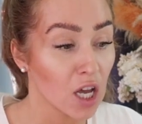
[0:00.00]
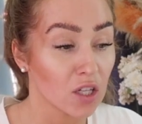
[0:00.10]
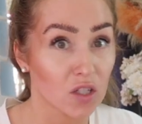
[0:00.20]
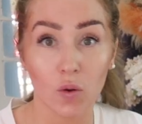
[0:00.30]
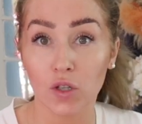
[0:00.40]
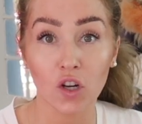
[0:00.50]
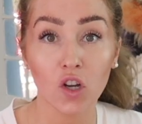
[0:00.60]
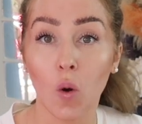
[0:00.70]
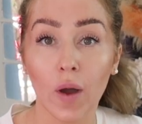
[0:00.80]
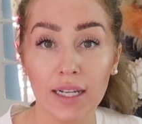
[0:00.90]
So you're
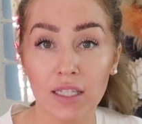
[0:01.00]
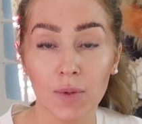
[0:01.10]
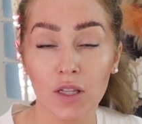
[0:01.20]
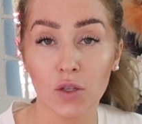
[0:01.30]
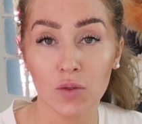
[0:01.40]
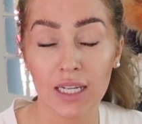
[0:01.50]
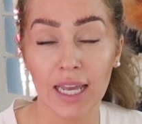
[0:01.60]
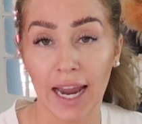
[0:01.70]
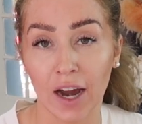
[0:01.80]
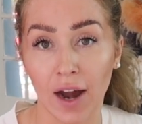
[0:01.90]
going to be
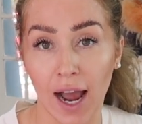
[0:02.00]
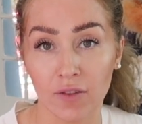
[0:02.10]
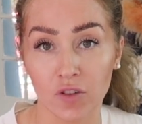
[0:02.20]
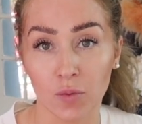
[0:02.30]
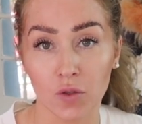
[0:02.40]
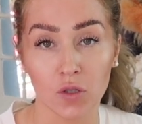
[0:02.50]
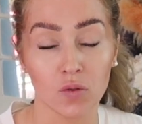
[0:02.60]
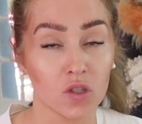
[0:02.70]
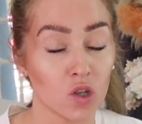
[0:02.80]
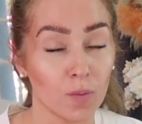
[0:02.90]
losing air out of your
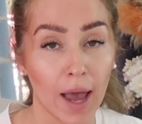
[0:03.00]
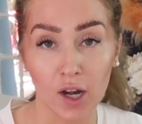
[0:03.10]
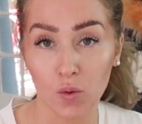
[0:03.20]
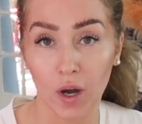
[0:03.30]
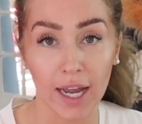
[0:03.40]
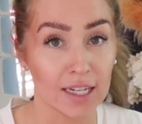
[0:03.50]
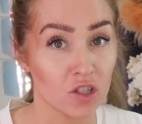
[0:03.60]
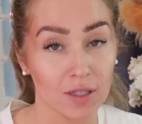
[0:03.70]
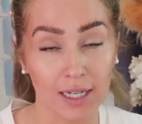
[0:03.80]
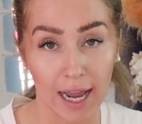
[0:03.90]
balloons no matter what. It's
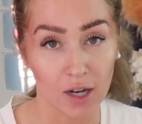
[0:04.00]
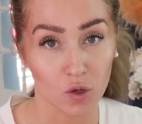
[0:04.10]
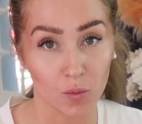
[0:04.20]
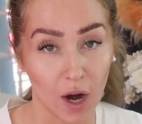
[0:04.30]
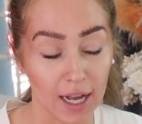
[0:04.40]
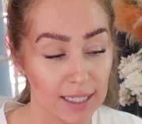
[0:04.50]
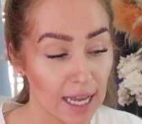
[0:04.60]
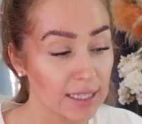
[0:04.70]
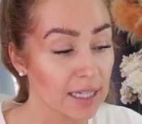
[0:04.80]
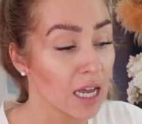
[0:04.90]
just a natural
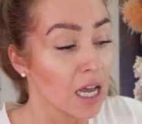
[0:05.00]
process.